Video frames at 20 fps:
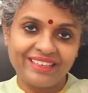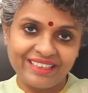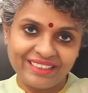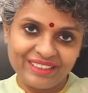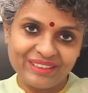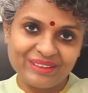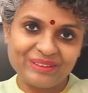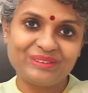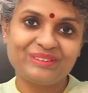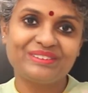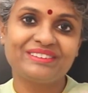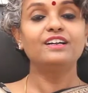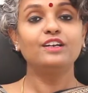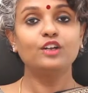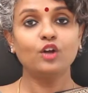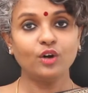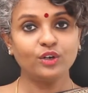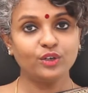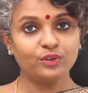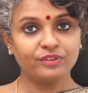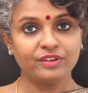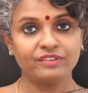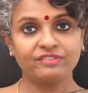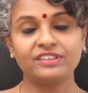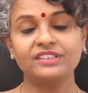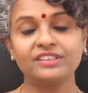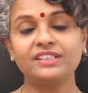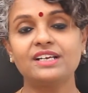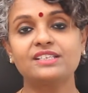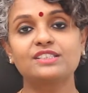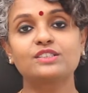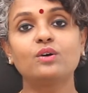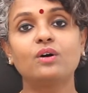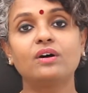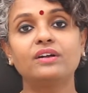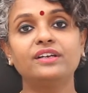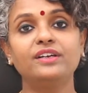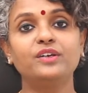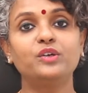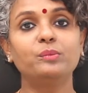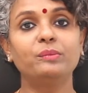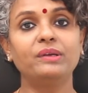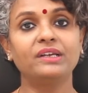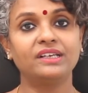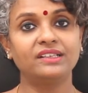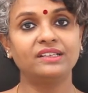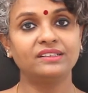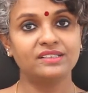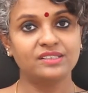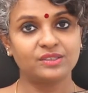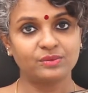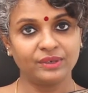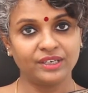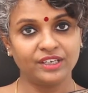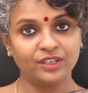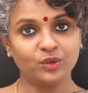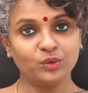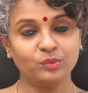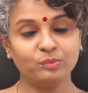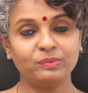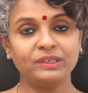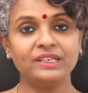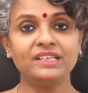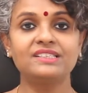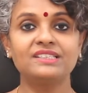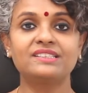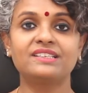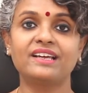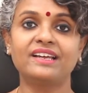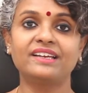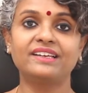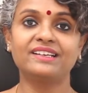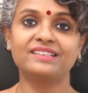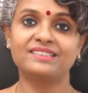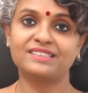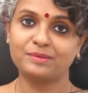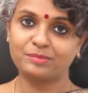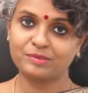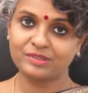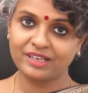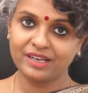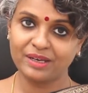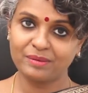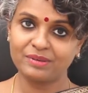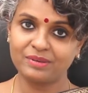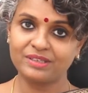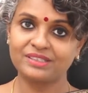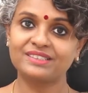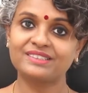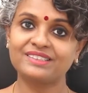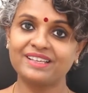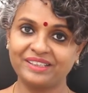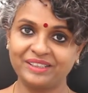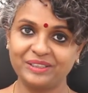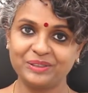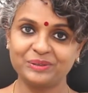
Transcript: Thank you. A lot of effort has gone into making this video. Please like and subscribe us. Thank